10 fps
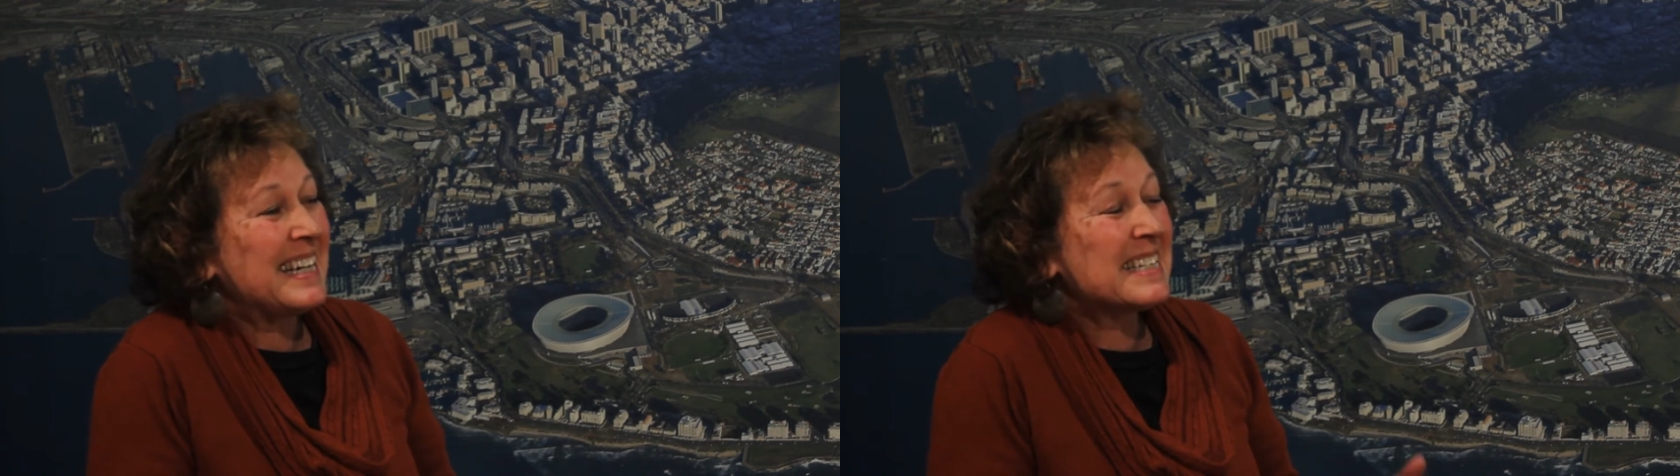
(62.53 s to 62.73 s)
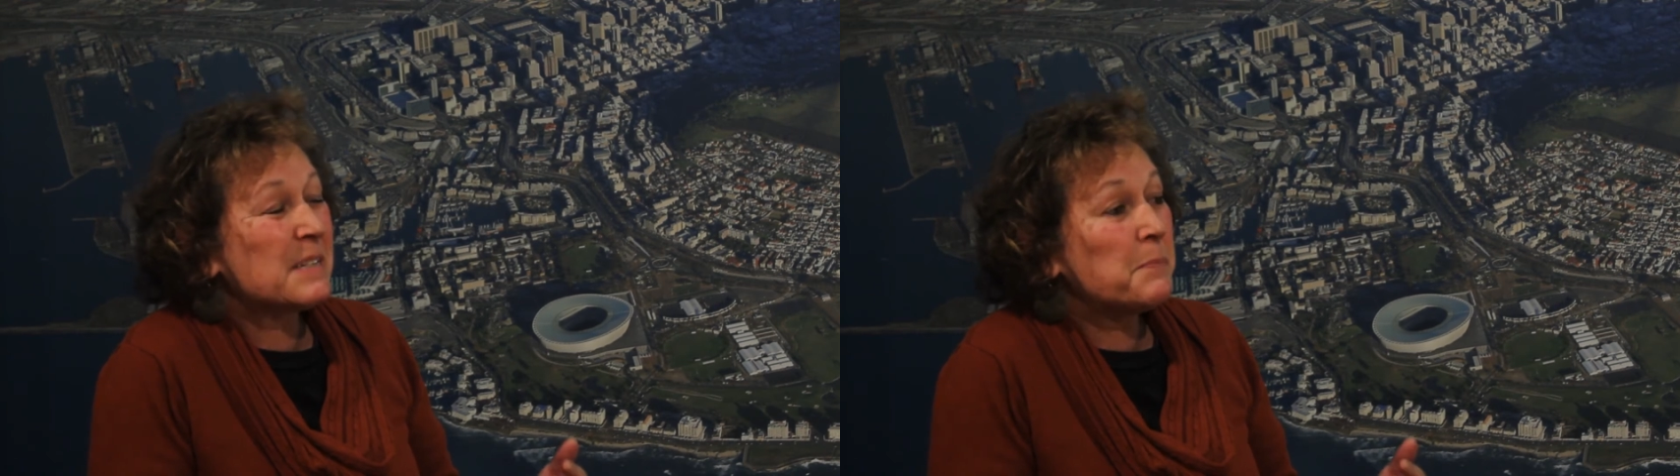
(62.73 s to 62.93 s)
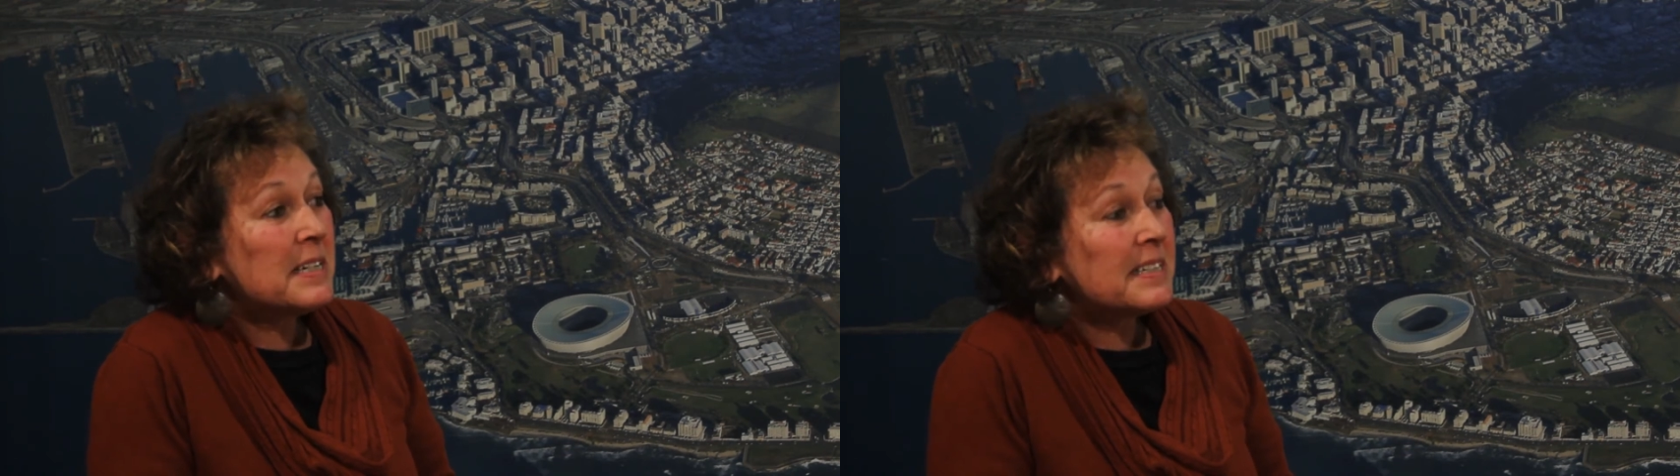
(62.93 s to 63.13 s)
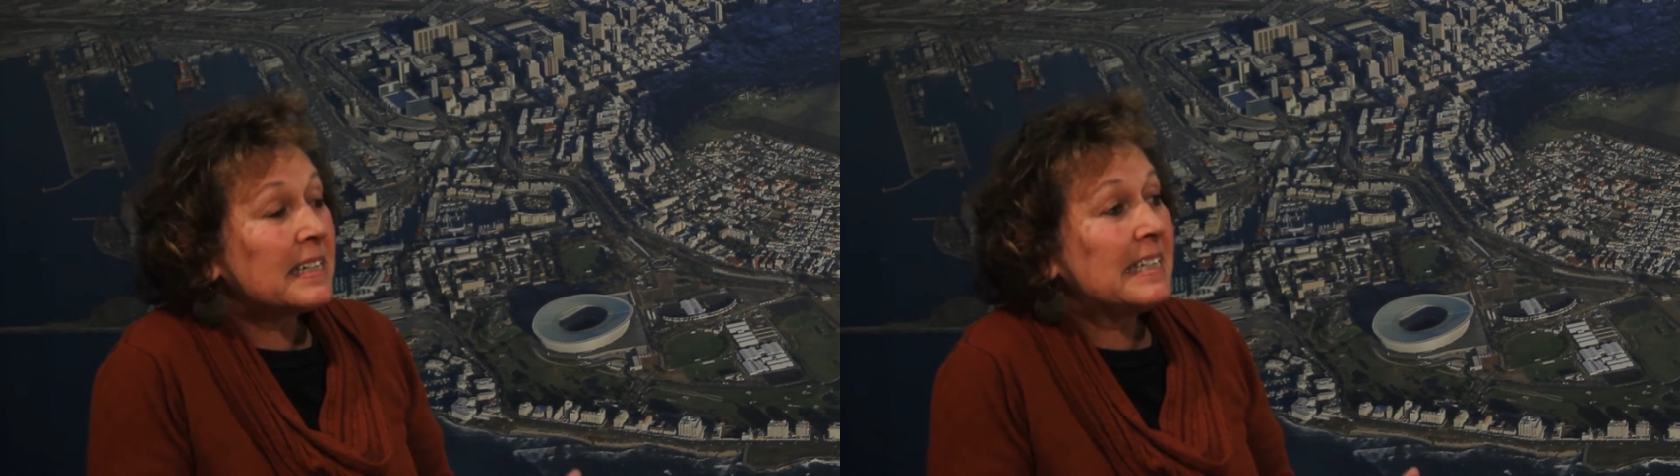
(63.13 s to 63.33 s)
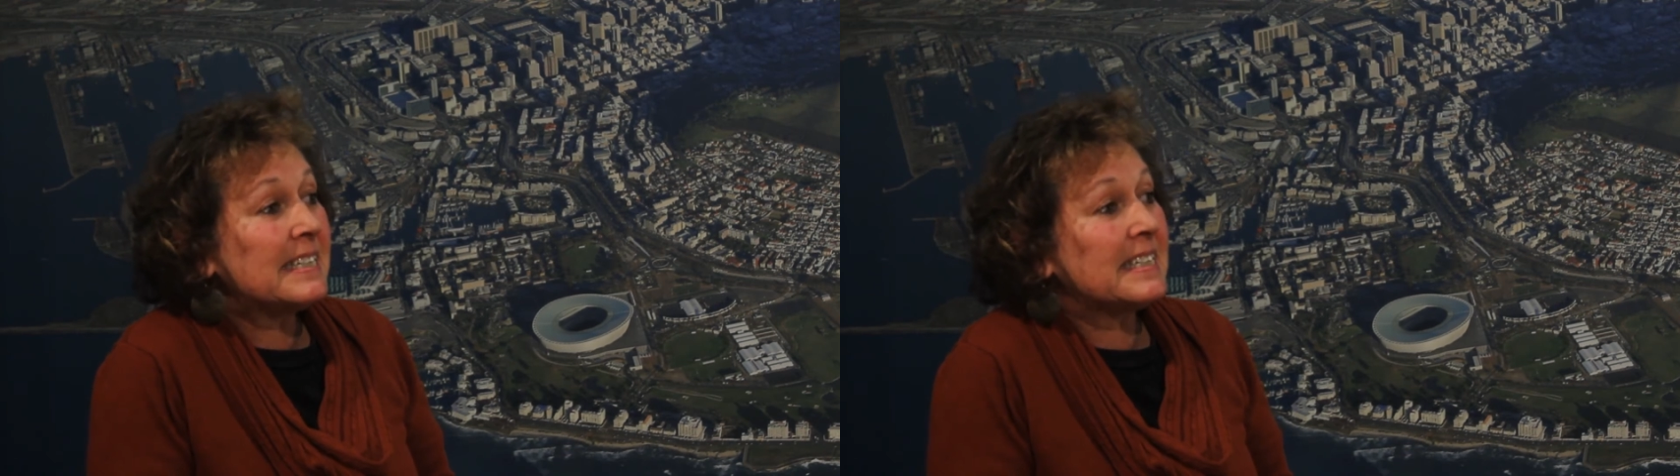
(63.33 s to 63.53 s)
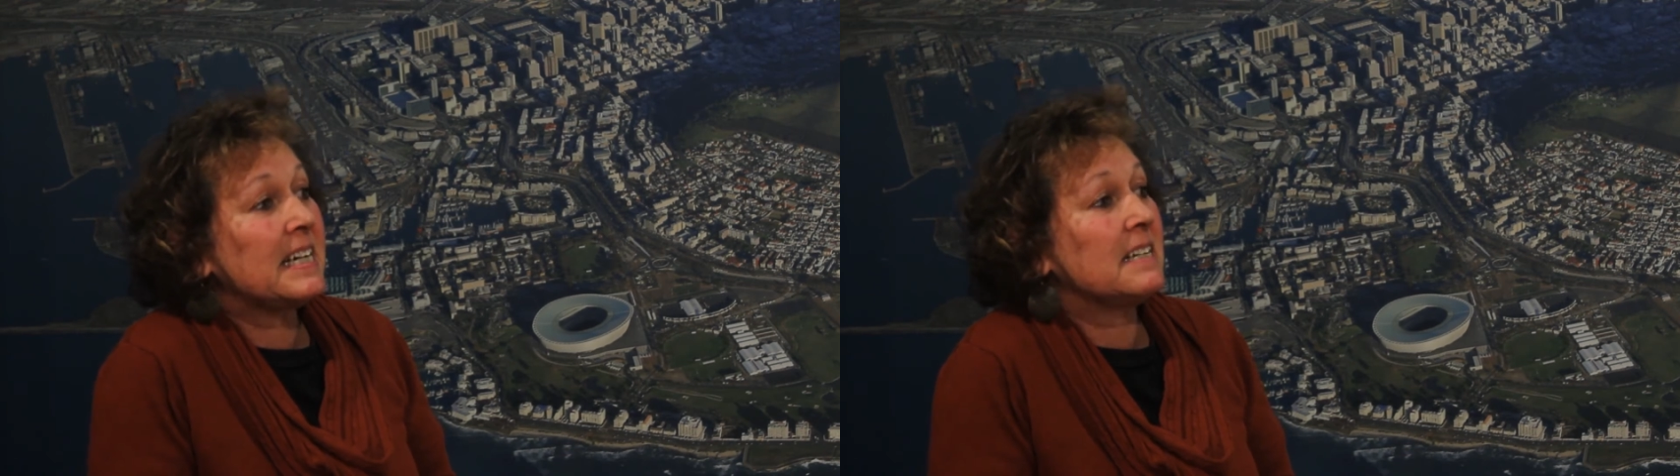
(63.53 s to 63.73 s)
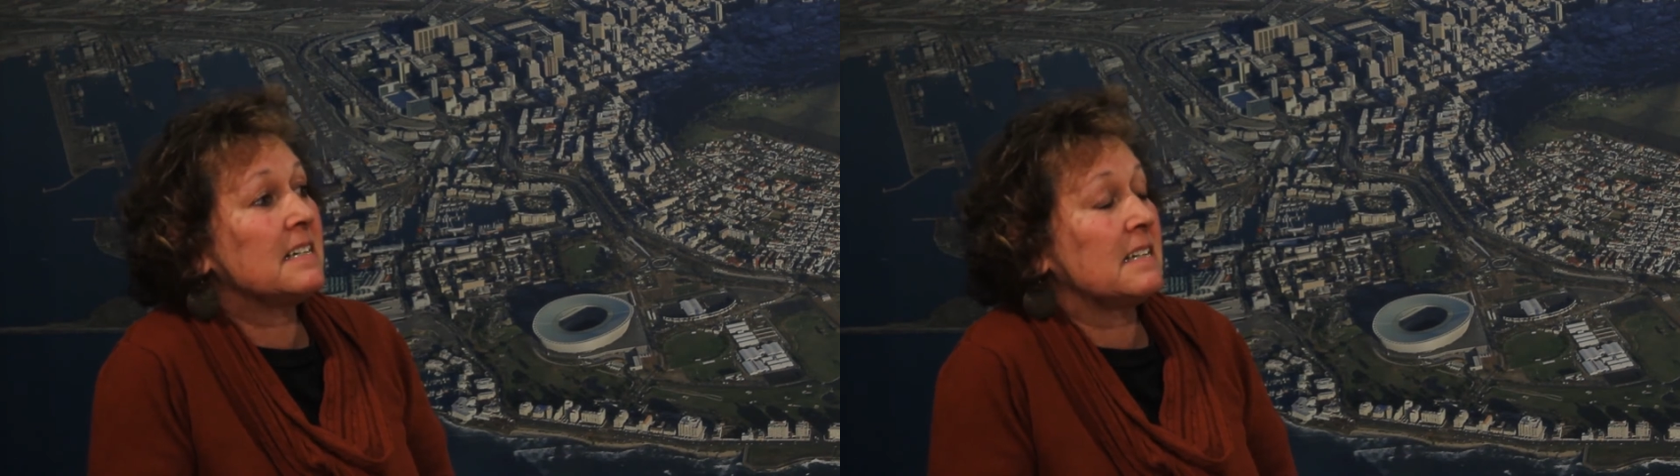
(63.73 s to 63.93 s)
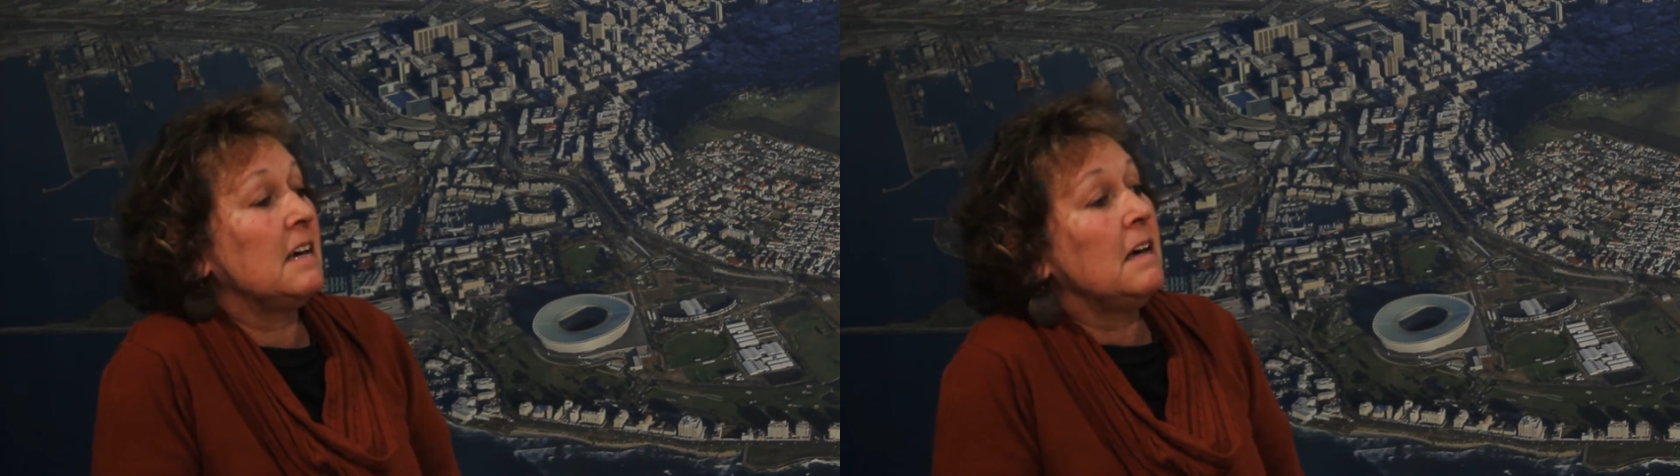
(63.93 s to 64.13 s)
explicitly states